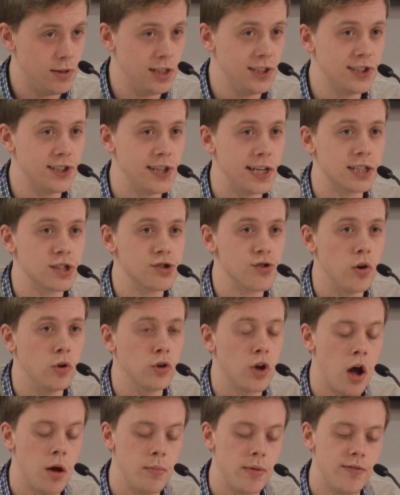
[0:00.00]
this
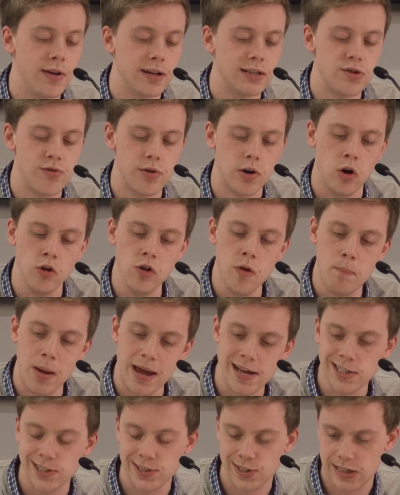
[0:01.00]
6-year-old army veteran, on the
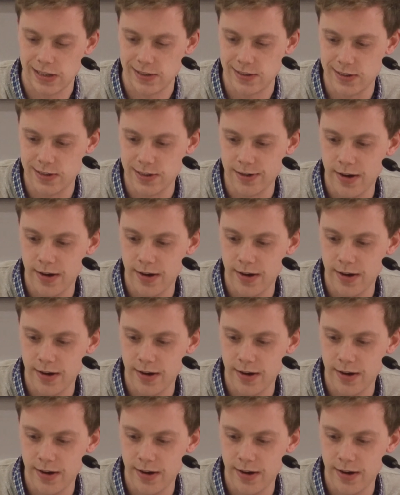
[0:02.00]
basis